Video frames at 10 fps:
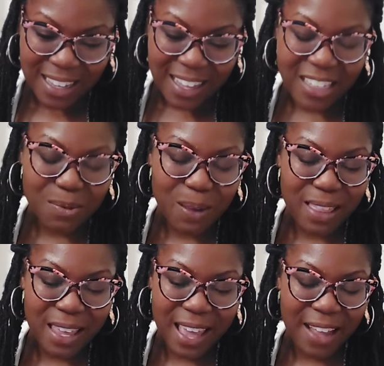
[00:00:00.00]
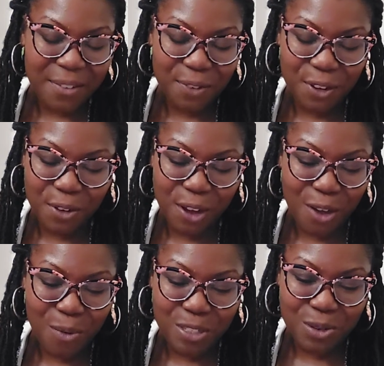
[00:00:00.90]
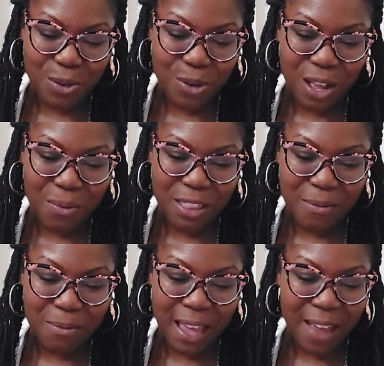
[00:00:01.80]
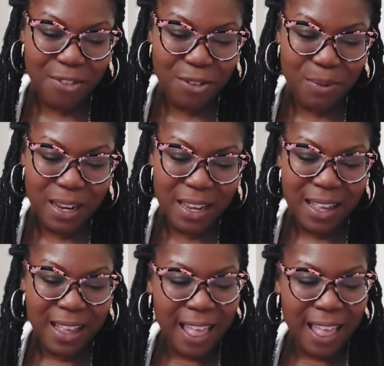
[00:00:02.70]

That's why they can't figure out what's going on with them. They have too many